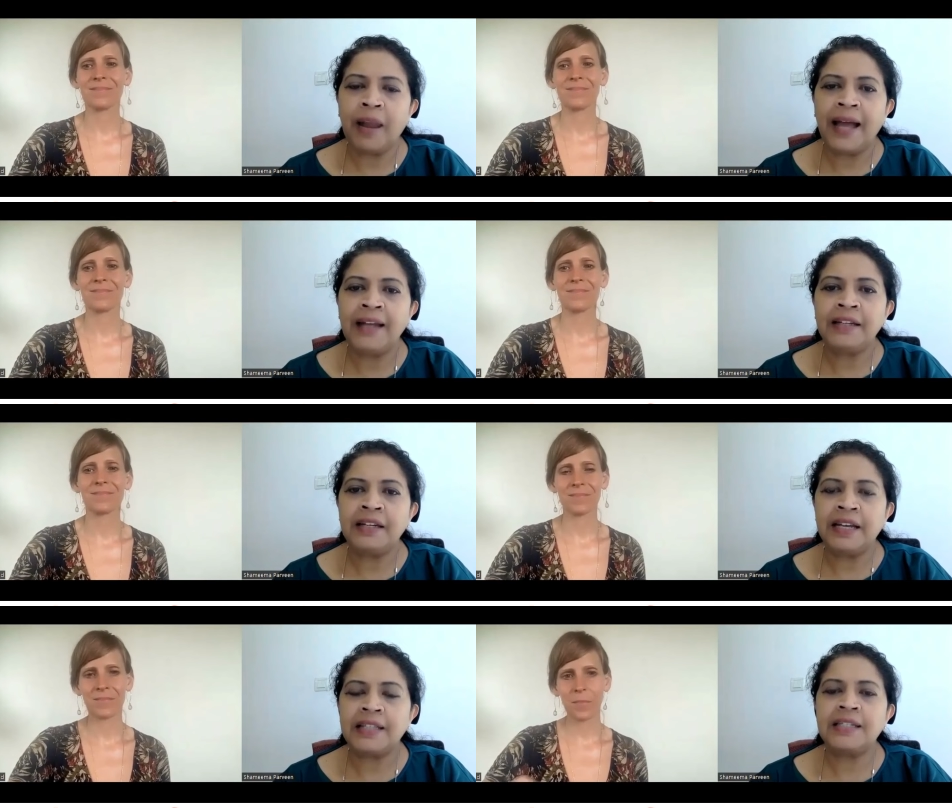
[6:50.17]
Speaker 1: planned
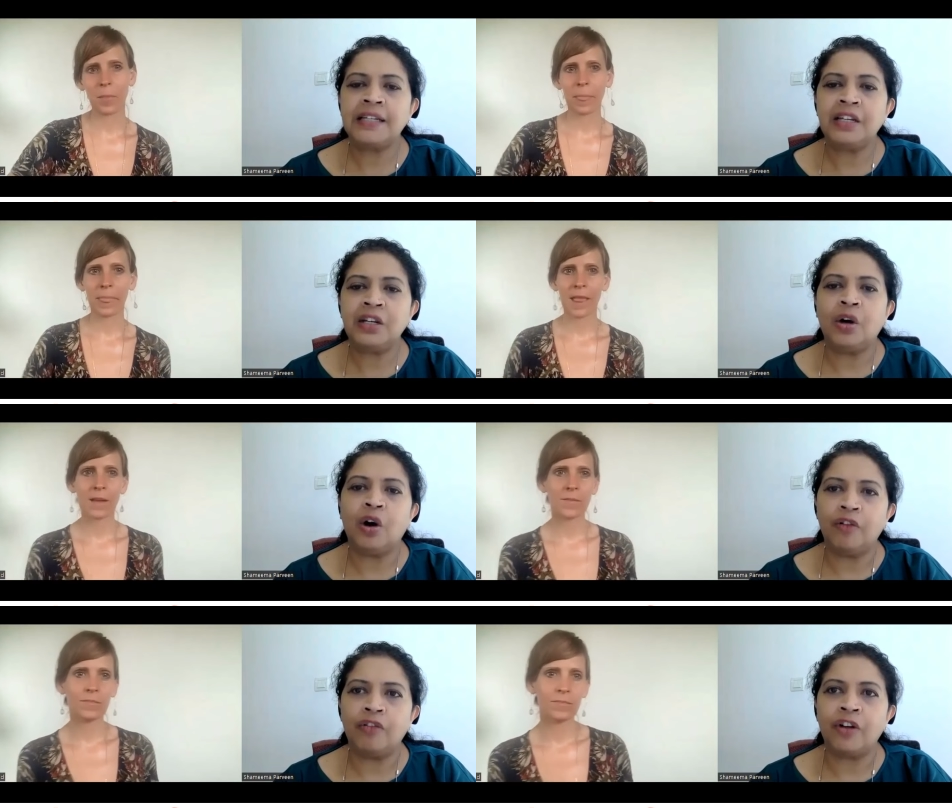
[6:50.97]
next in your
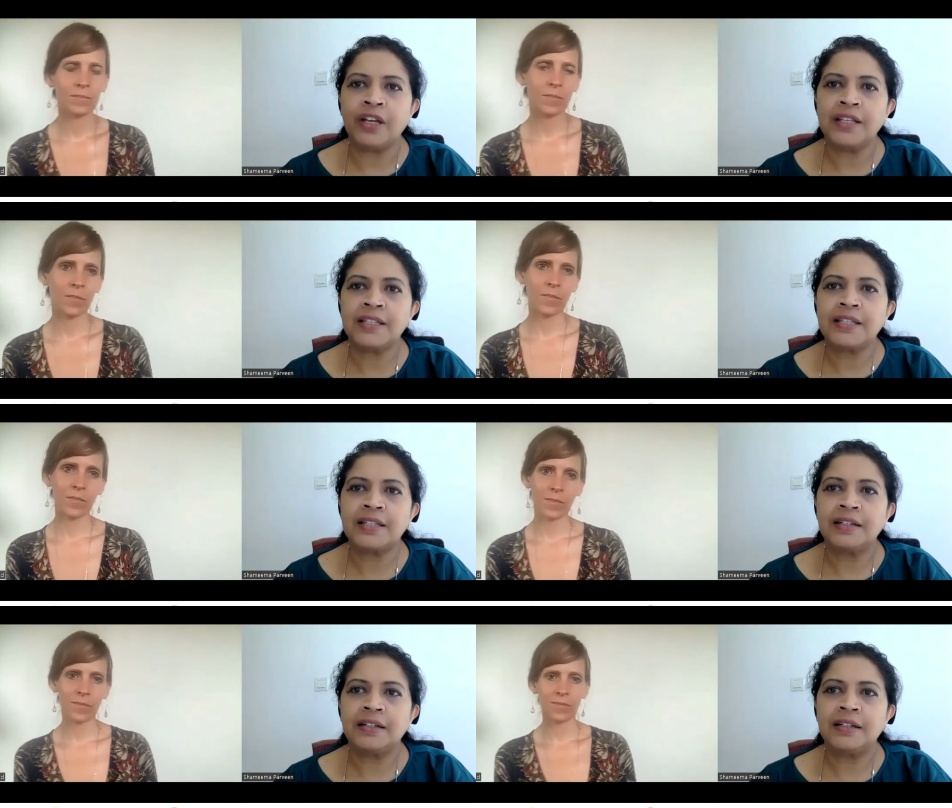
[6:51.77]
offerings?
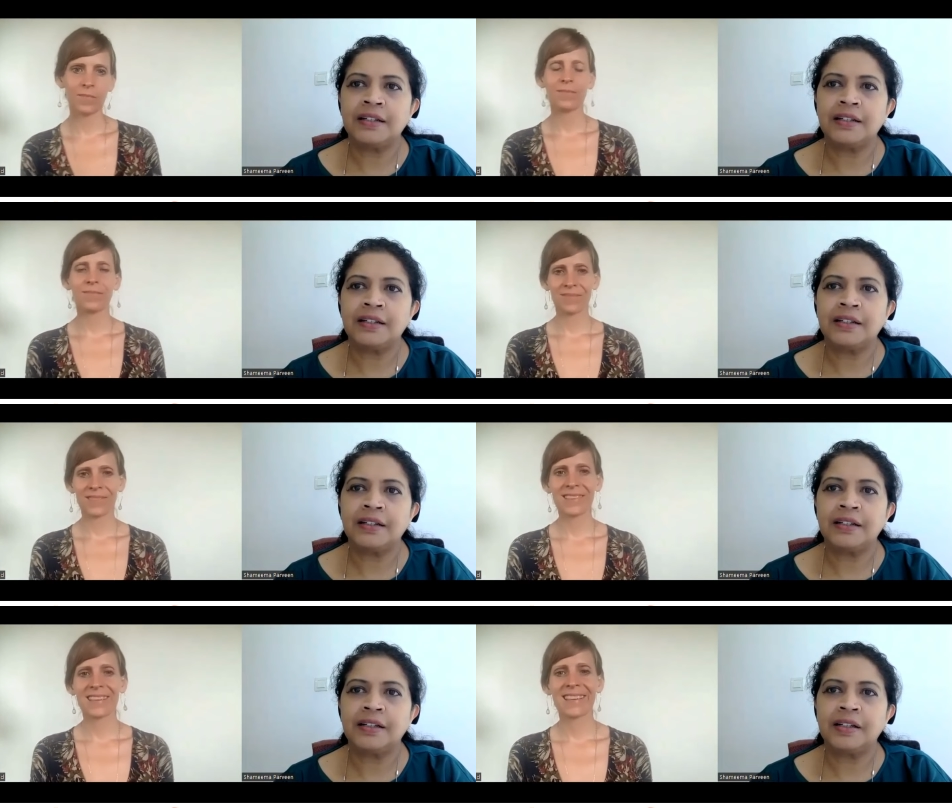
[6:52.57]

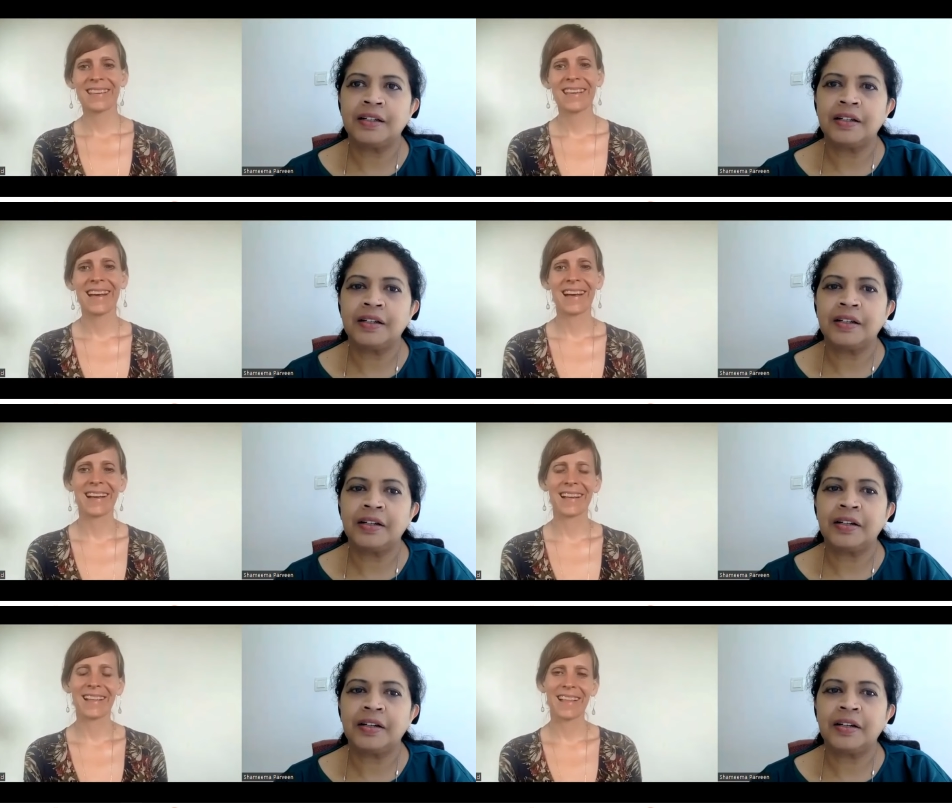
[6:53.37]

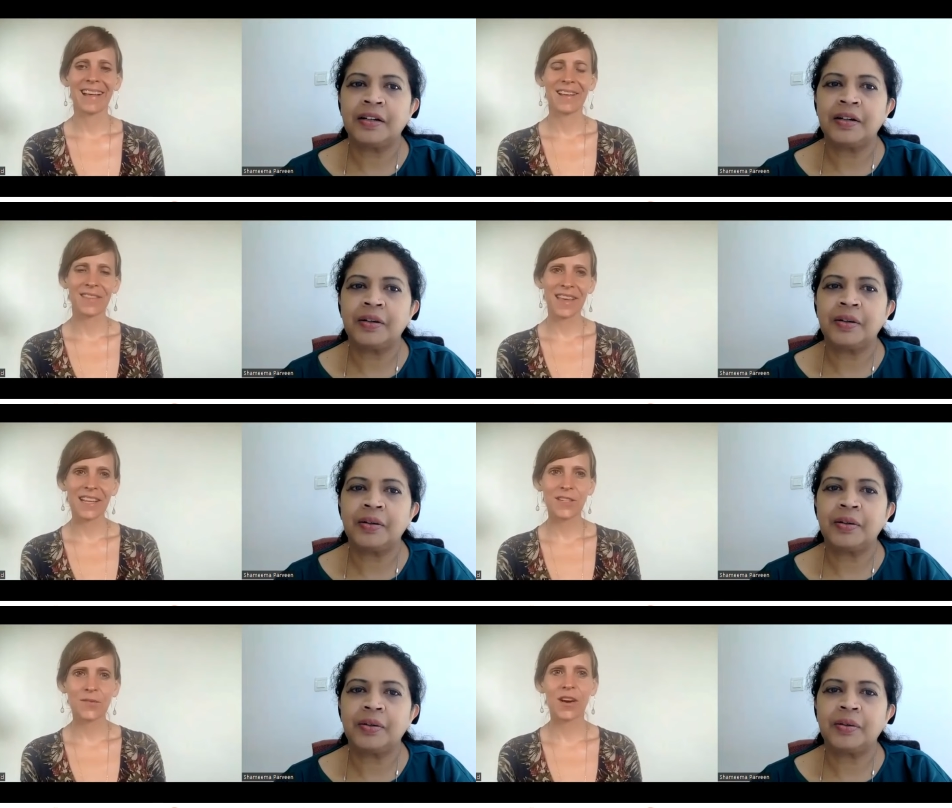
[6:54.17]
Speaker 2: Yeah, uh,
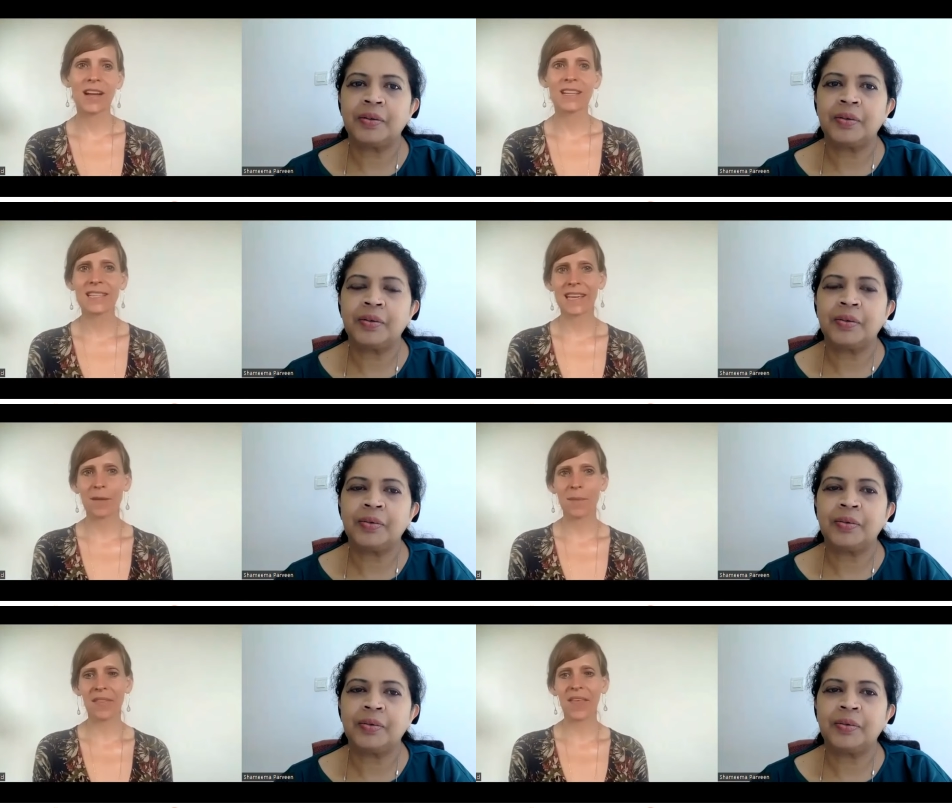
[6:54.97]
thanks for asking
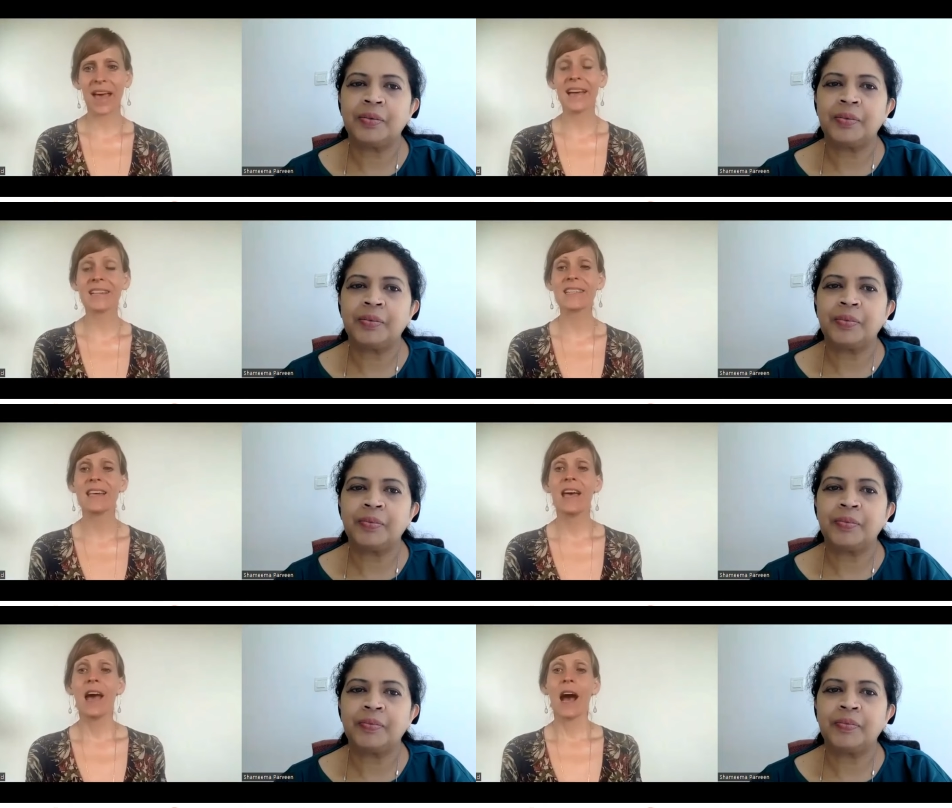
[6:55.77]
about that.
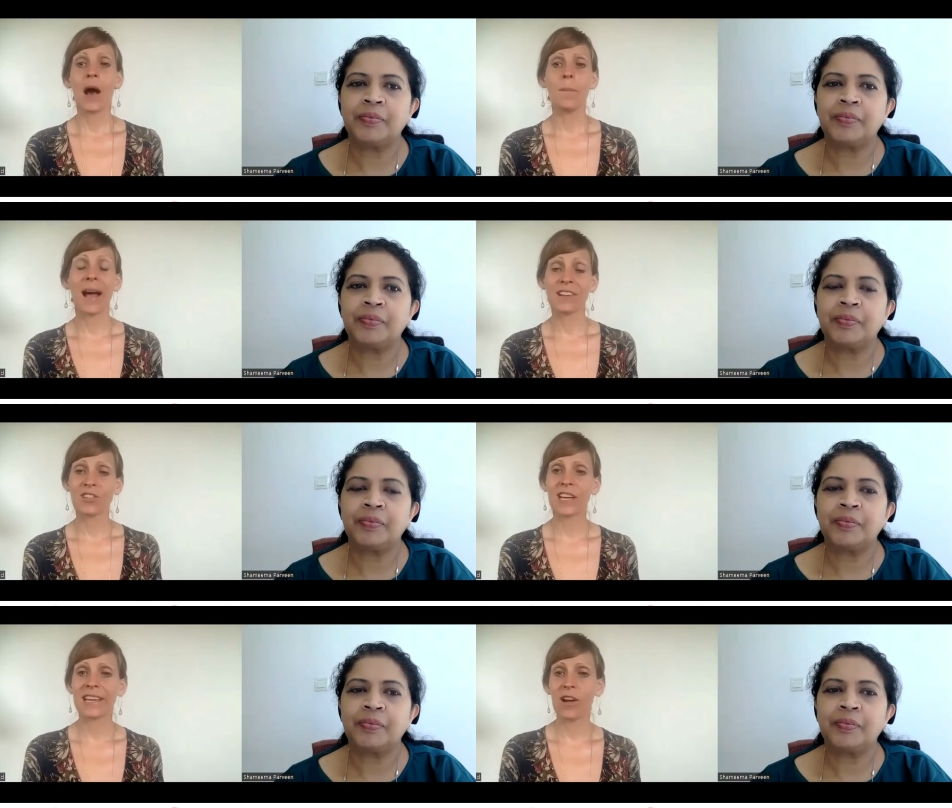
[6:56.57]
Um,
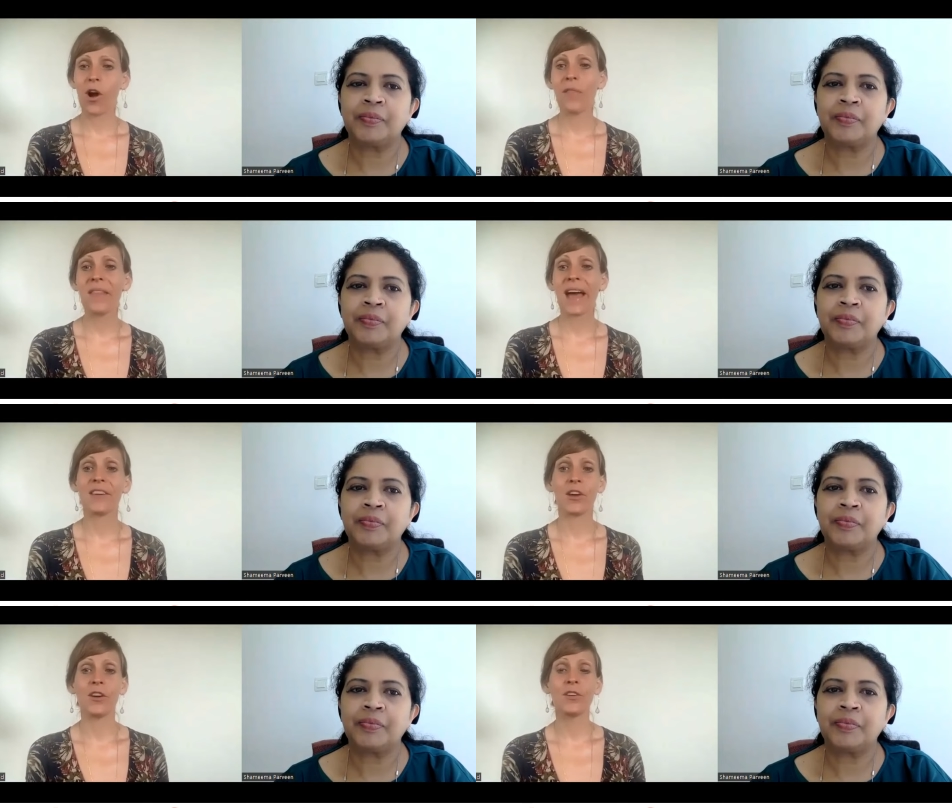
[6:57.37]
actually, on
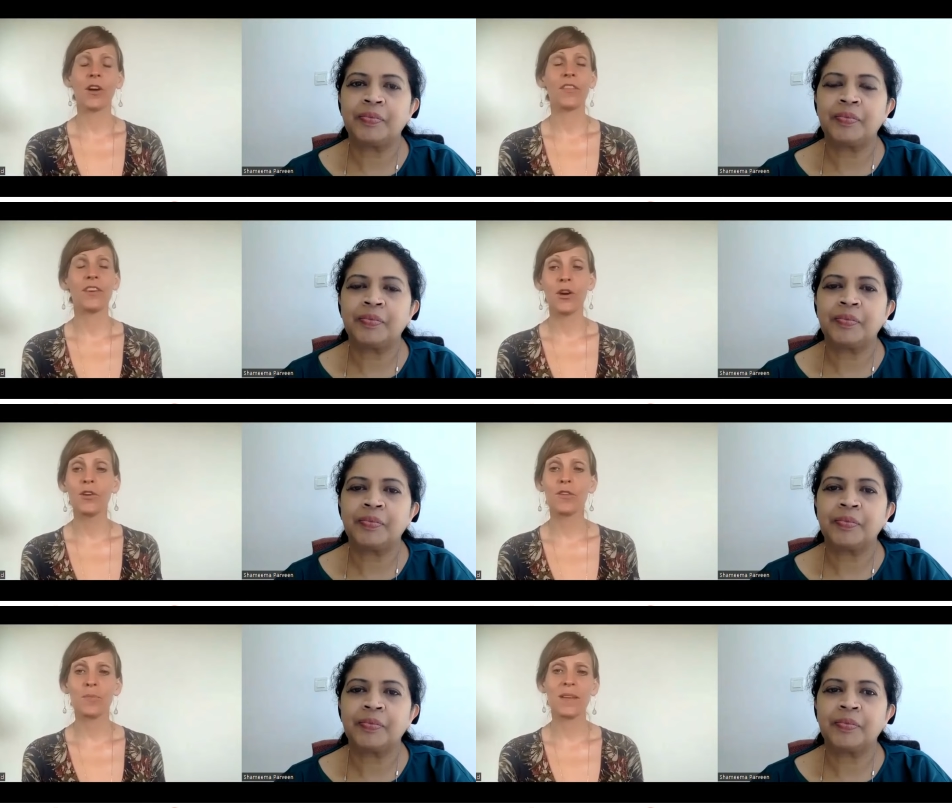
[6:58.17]
that note, on the
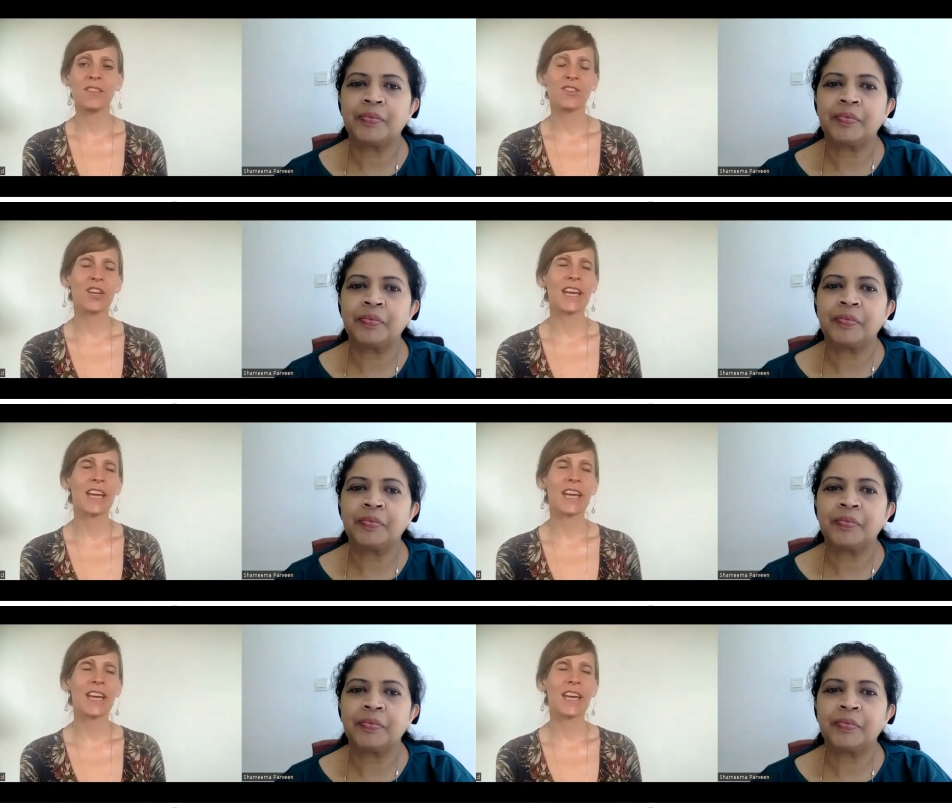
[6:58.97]
note of Be the